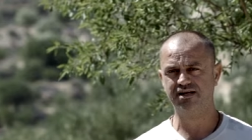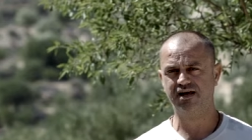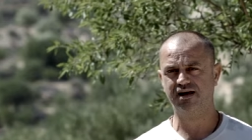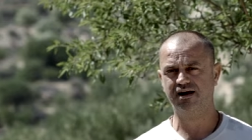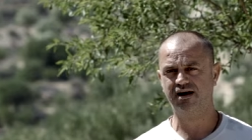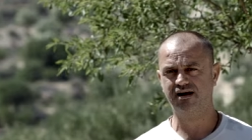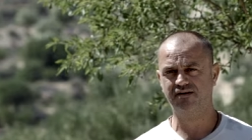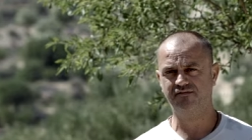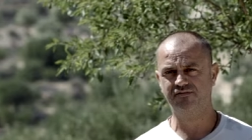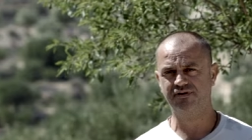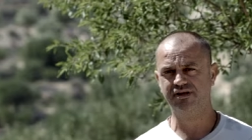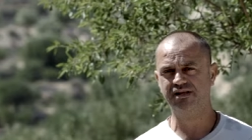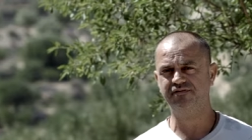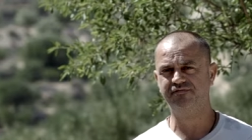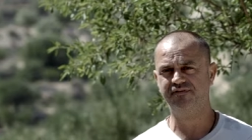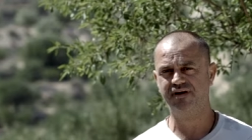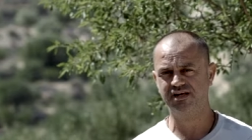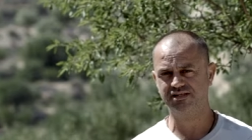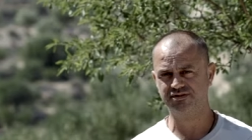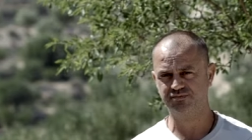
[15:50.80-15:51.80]
I have in
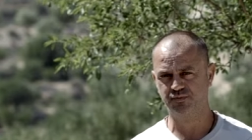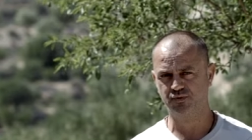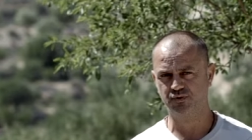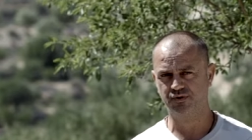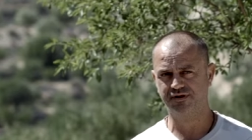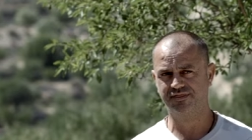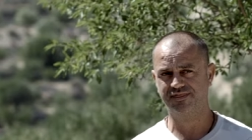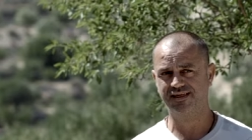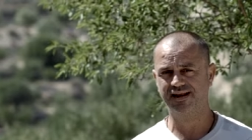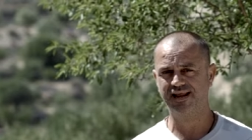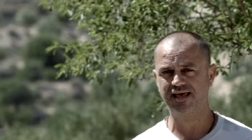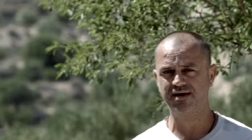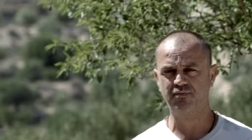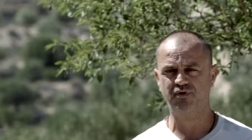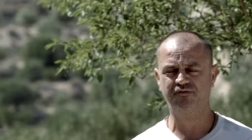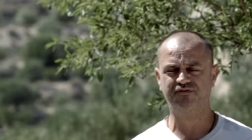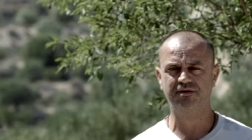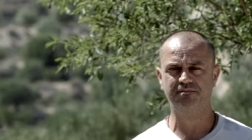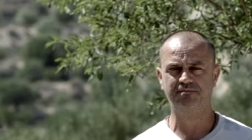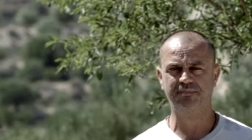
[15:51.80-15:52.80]
Facebook. The name
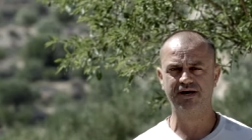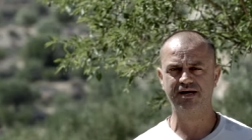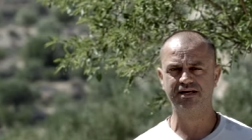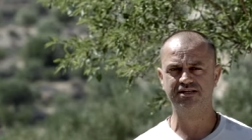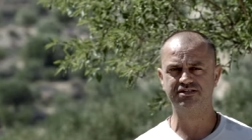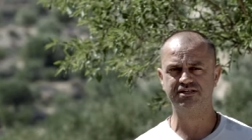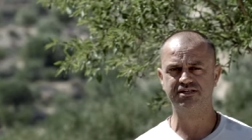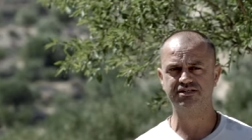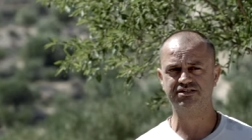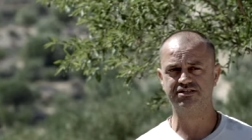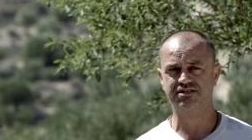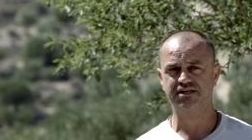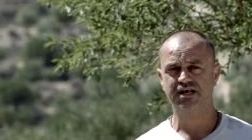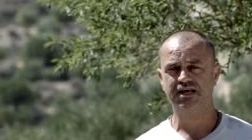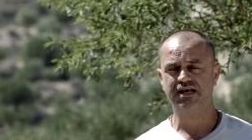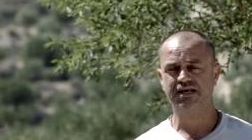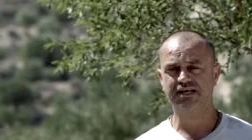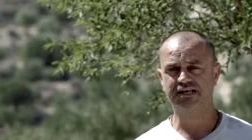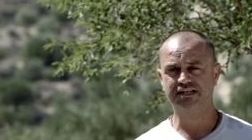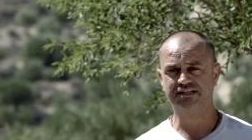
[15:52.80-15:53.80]
of the page is
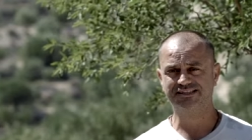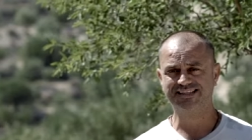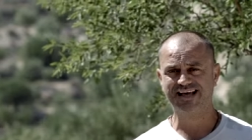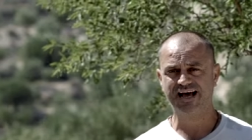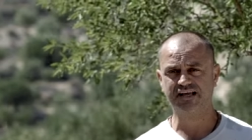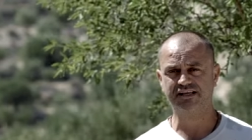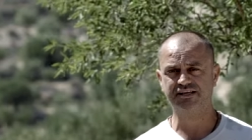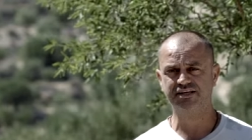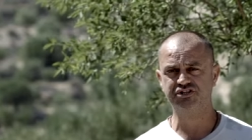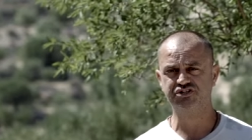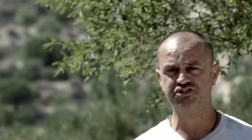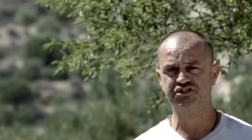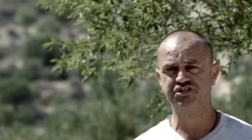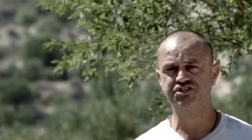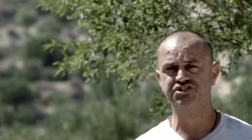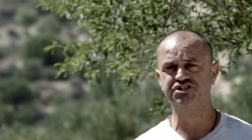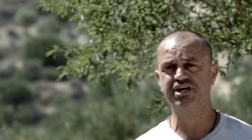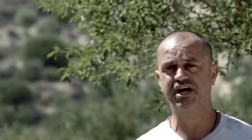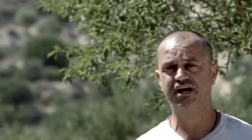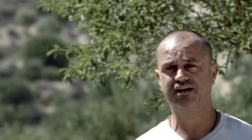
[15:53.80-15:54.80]
eh, Takis
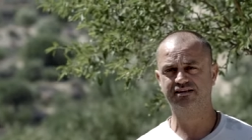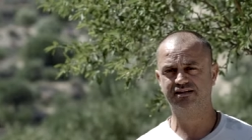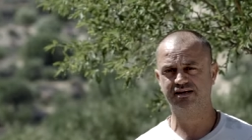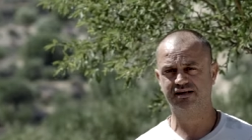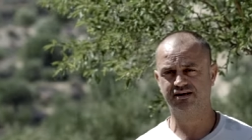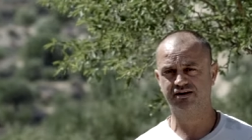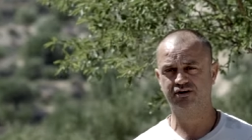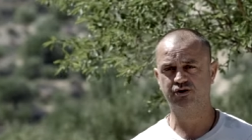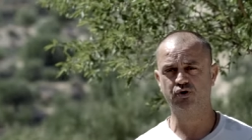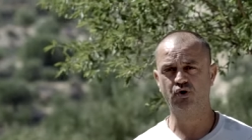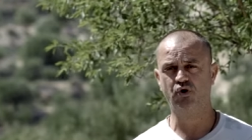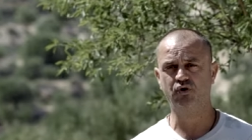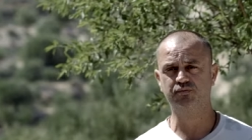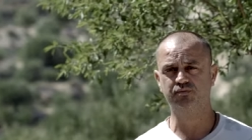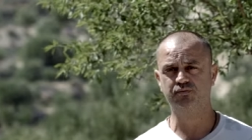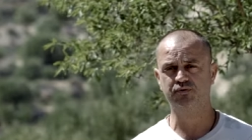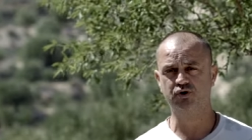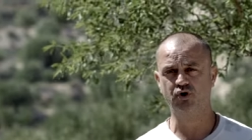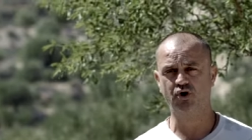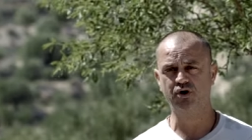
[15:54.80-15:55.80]
Shelter, not
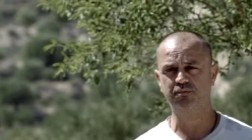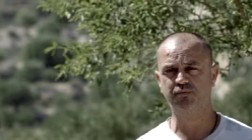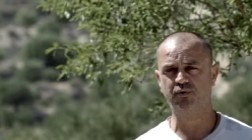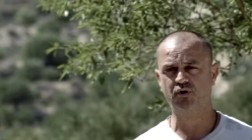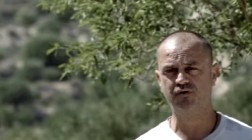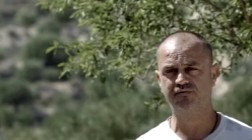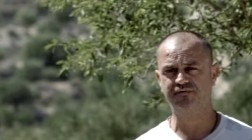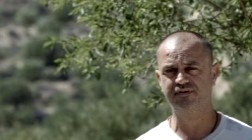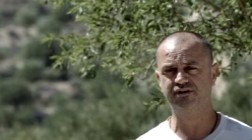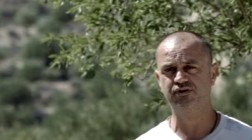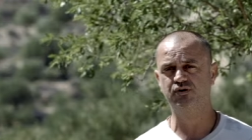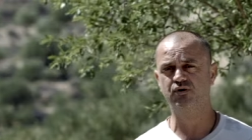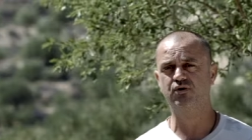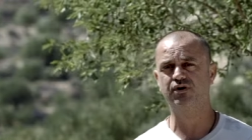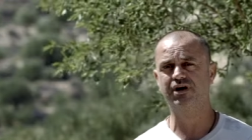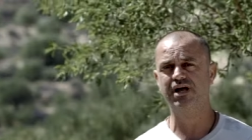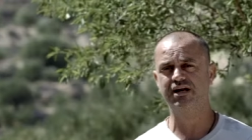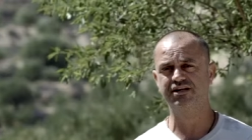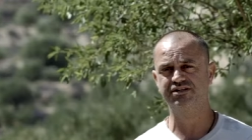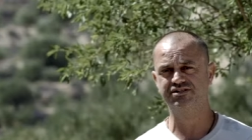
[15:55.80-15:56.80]
non-profit
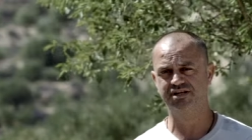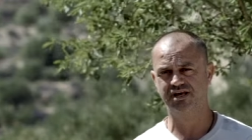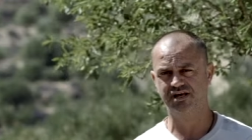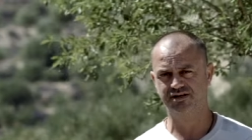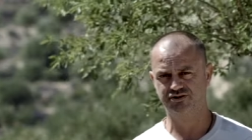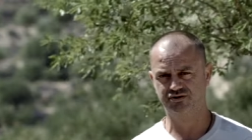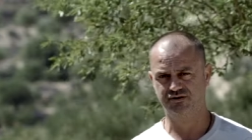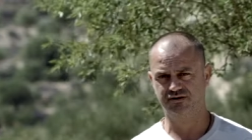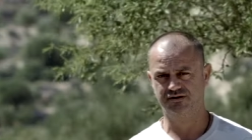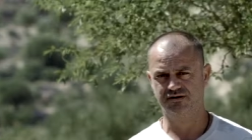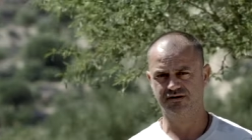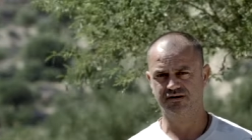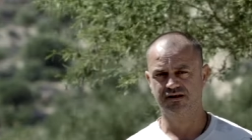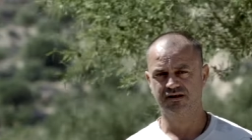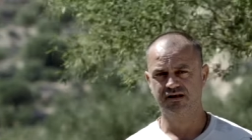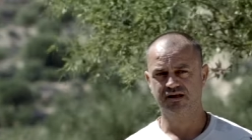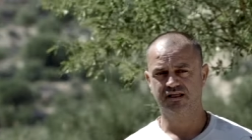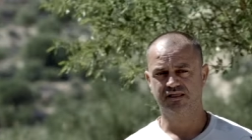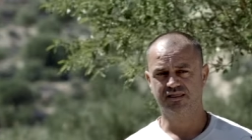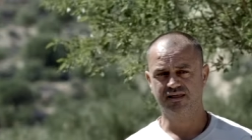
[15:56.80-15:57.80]
organization.
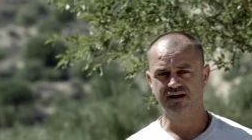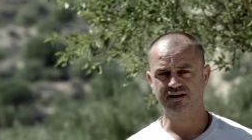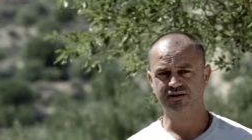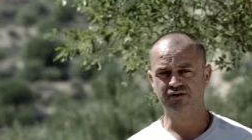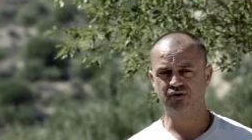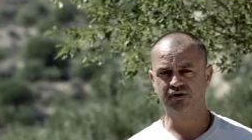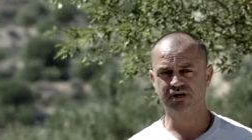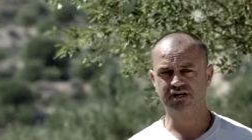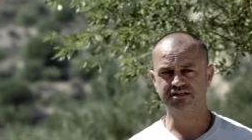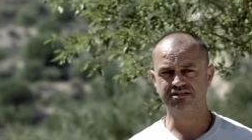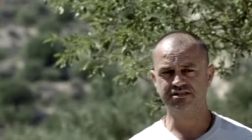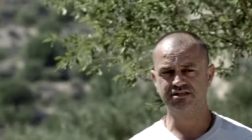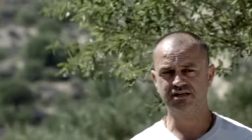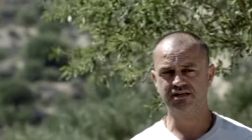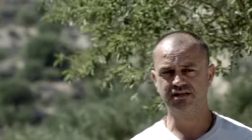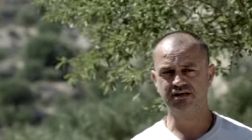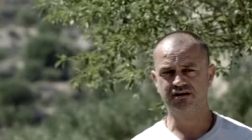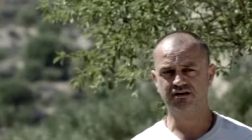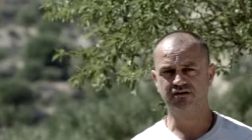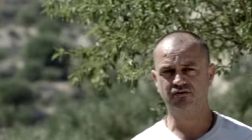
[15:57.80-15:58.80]
There you can
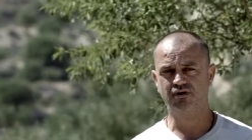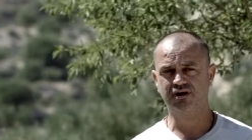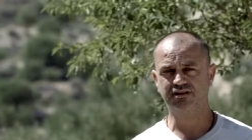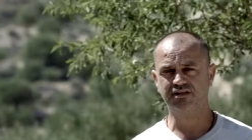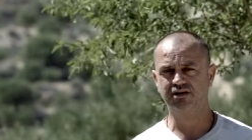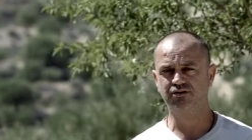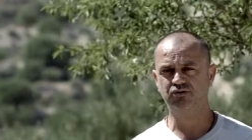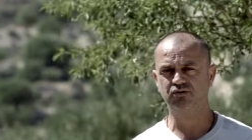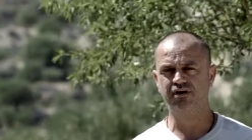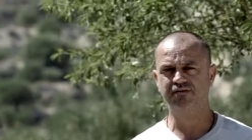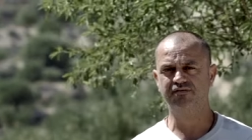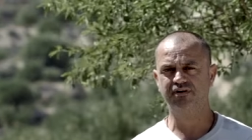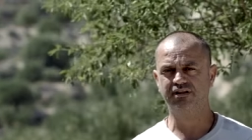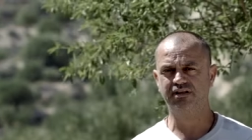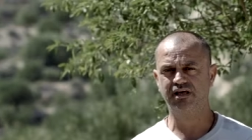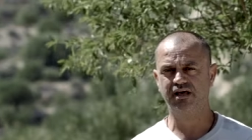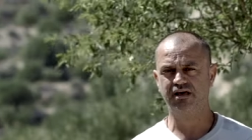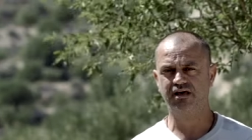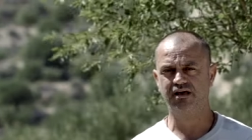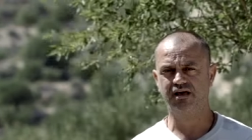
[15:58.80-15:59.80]
see what I do every
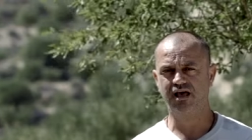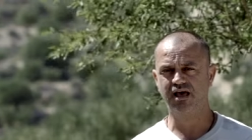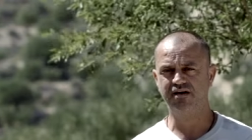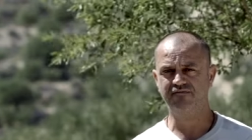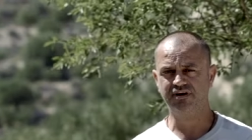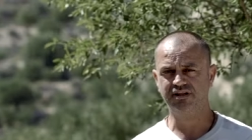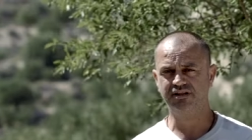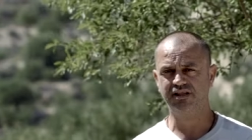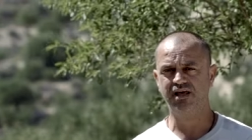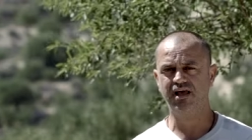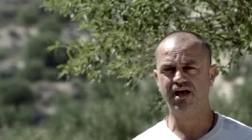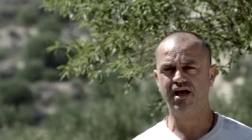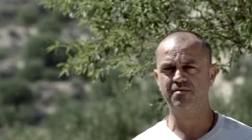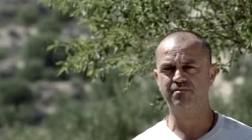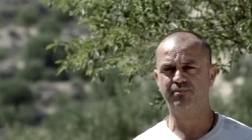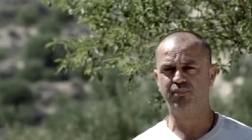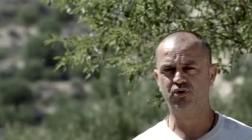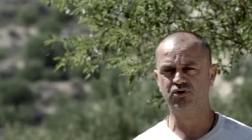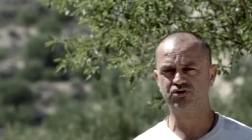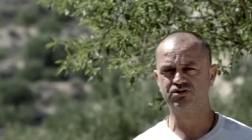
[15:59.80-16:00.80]
day. Every day I
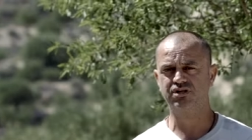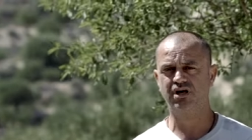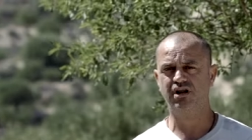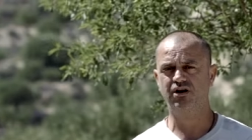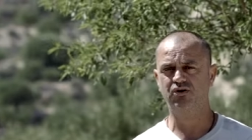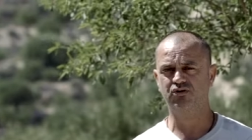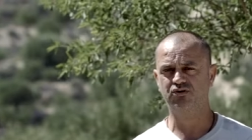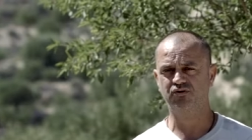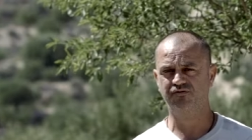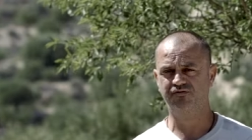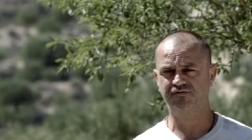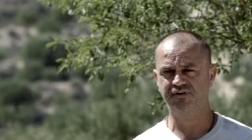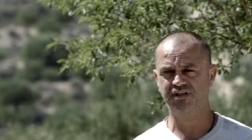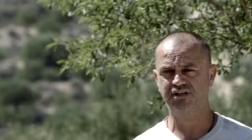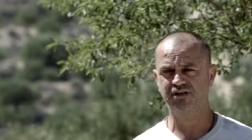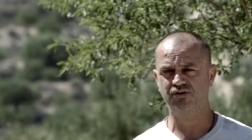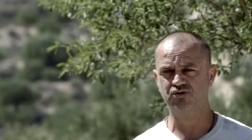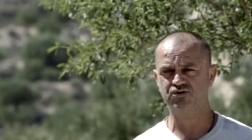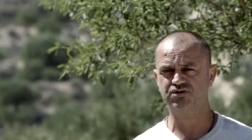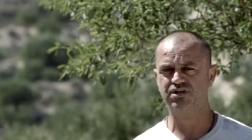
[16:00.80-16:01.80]
post a lot of
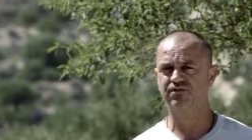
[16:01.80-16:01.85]
videos